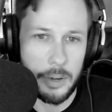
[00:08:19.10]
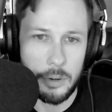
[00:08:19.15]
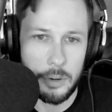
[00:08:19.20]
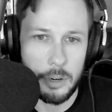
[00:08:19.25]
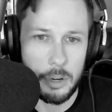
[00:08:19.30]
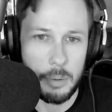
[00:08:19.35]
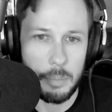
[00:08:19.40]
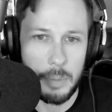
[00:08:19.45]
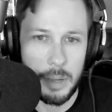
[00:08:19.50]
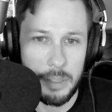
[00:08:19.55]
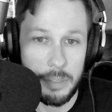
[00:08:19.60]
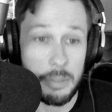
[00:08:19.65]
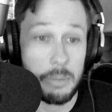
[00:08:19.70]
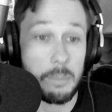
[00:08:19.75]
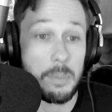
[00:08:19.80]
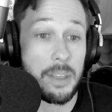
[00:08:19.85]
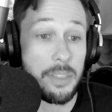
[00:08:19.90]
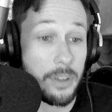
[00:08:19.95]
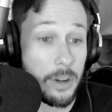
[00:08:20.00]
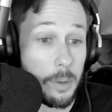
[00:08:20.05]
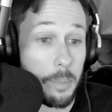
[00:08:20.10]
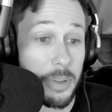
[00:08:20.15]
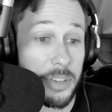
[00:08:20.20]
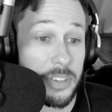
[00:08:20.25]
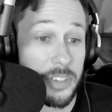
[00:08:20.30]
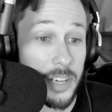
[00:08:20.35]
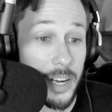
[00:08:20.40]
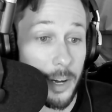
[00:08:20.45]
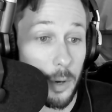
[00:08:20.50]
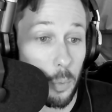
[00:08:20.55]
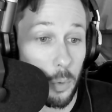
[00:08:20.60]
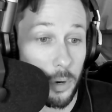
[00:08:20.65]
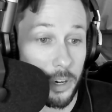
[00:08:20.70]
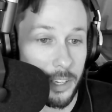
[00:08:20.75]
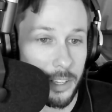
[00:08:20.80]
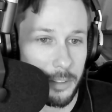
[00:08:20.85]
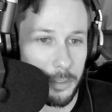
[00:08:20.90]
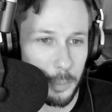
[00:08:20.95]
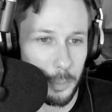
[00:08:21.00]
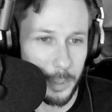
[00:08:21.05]
I don't know. My my therapist and I are
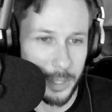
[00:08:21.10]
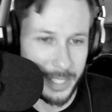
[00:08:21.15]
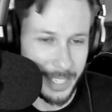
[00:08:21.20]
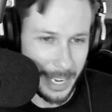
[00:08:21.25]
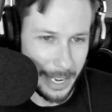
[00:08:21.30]
working through it,